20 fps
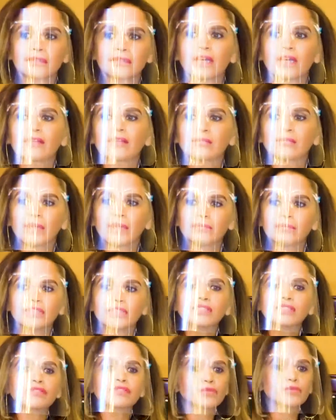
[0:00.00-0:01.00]
other
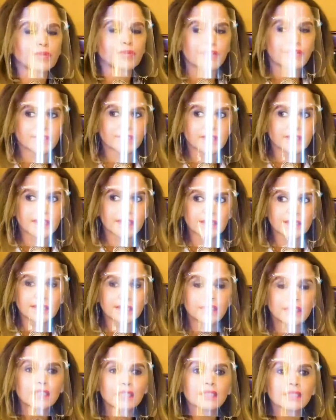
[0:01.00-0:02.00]
members of the private sector,
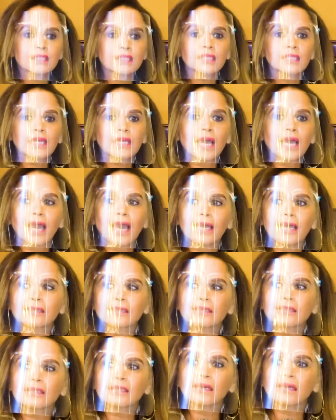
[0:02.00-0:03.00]

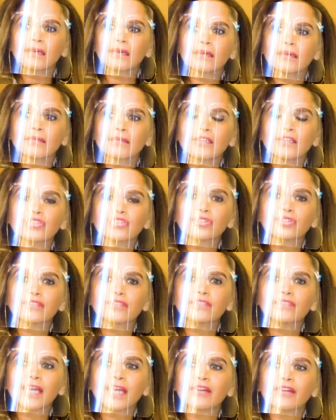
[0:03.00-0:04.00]
and they should
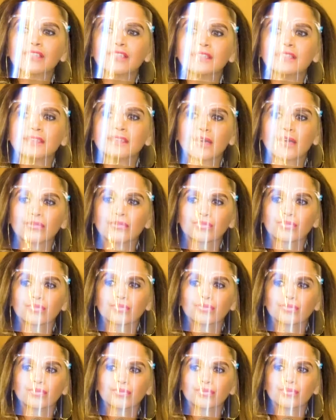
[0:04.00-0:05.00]
have narrowed it down
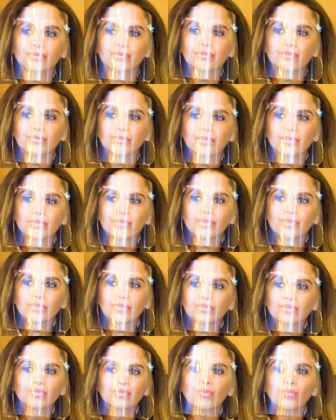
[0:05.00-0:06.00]
to
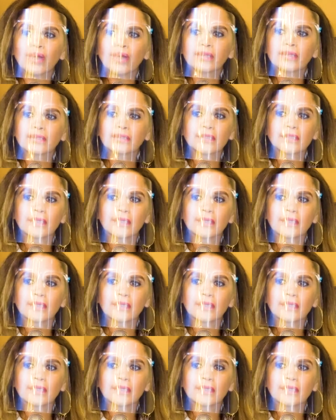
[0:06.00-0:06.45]
one